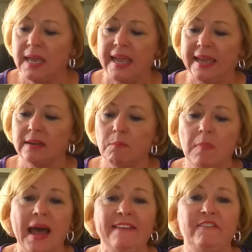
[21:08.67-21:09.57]
And
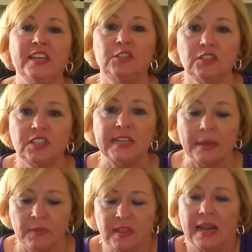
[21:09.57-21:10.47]
my vision
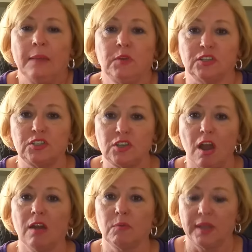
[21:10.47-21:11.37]
statement that I'm going to
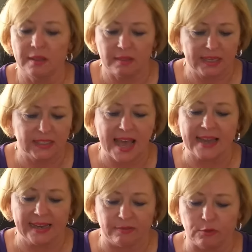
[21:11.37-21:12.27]
start with is
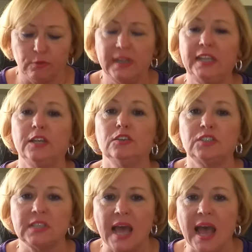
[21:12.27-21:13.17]
that in 3 years'
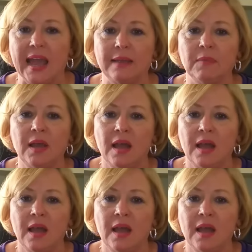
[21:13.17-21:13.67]
time,